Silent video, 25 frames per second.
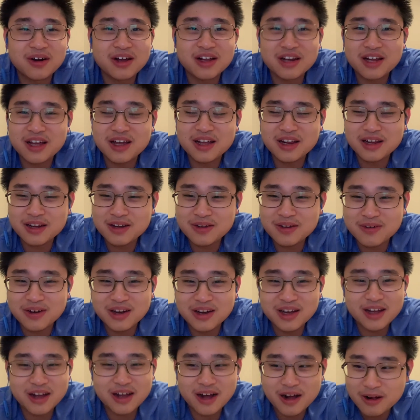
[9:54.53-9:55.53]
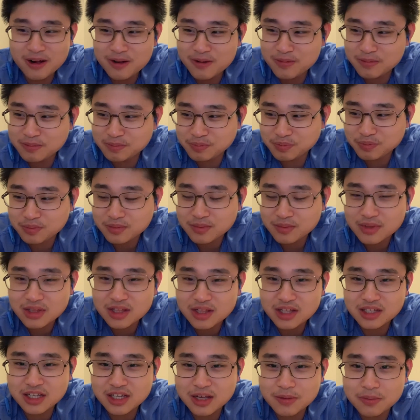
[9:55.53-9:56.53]
anyway,
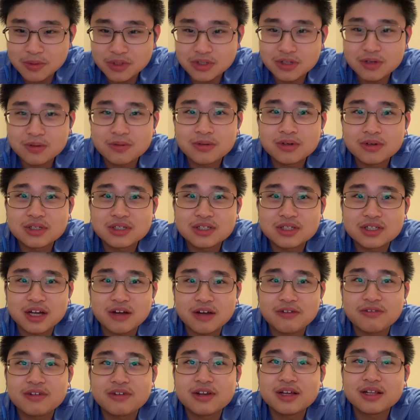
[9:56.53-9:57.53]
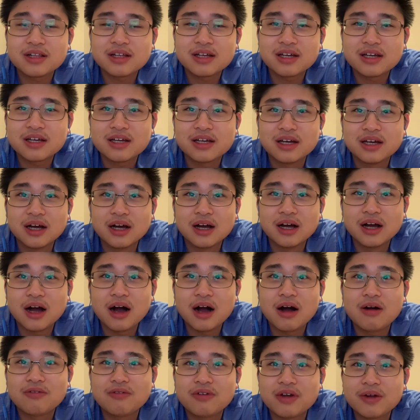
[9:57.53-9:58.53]
this episode was definitely
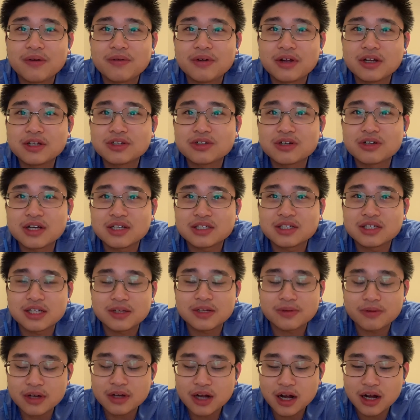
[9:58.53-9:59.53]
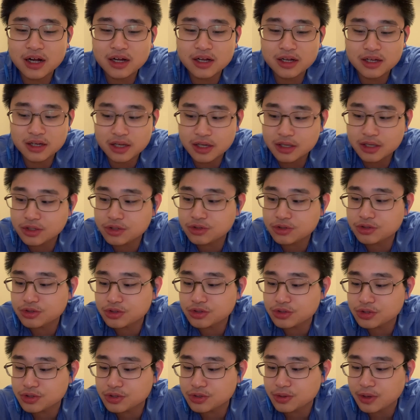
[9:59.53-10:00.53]
Very interesting. We got
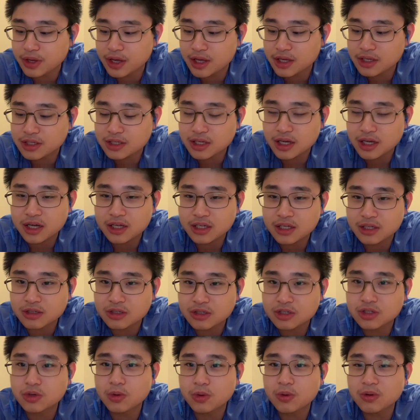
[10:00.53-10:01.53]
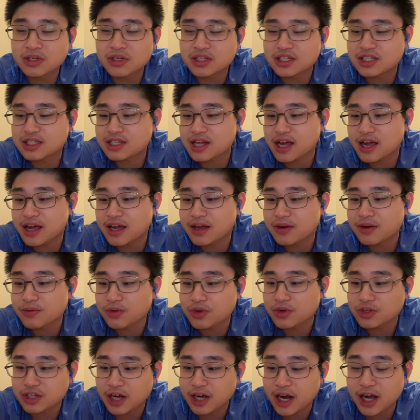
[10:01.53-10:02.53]
introduced to his sword stand,
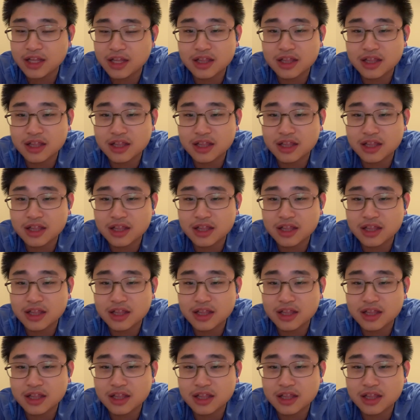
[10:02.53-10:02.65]
which I